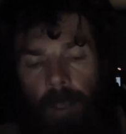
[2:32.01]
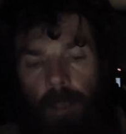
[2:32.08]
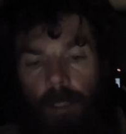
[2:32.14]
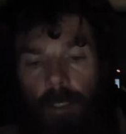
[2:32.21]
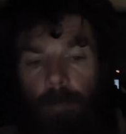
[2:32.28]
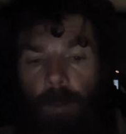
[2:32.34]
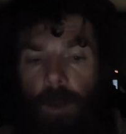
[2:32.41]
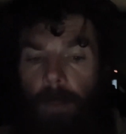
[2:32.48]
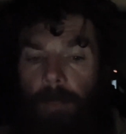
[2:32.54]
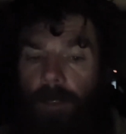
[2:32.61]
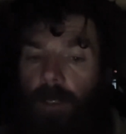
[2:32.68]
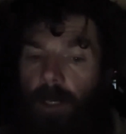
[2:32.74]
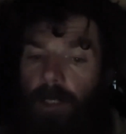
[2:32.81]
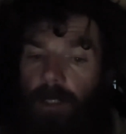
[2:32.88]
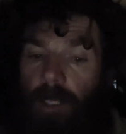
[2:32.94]
This purpose
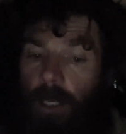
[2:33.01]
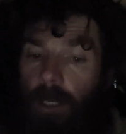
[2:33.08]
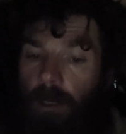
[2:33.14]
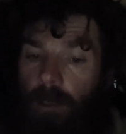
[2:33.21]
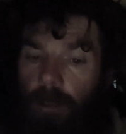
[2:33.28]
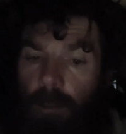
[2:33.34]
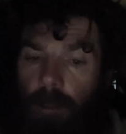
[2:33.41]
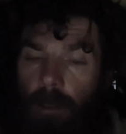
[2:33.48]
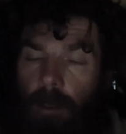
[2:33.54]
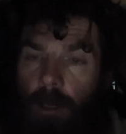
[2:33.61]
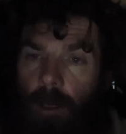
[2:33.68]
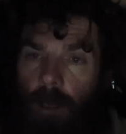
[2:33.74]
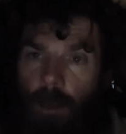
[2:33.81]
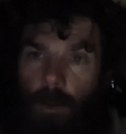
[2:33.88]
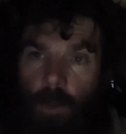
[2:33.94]
I seek
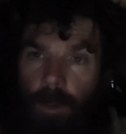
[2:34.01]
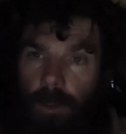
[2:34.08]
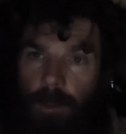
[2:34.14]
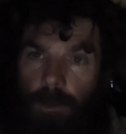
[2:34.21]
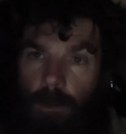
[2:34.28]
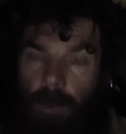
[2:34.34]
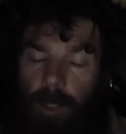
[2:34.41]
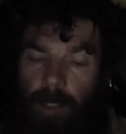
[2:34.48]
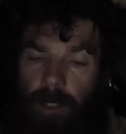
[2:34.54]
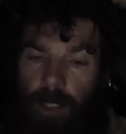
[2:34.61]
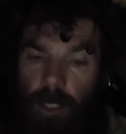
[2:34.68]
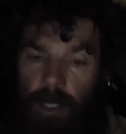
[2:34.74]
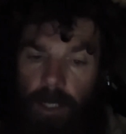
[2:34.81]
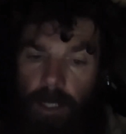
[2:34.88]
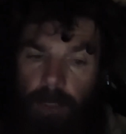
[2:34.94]
wasn't always
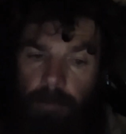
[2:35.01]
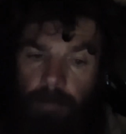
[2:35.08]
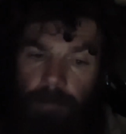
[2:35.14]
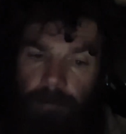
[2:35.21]
clear.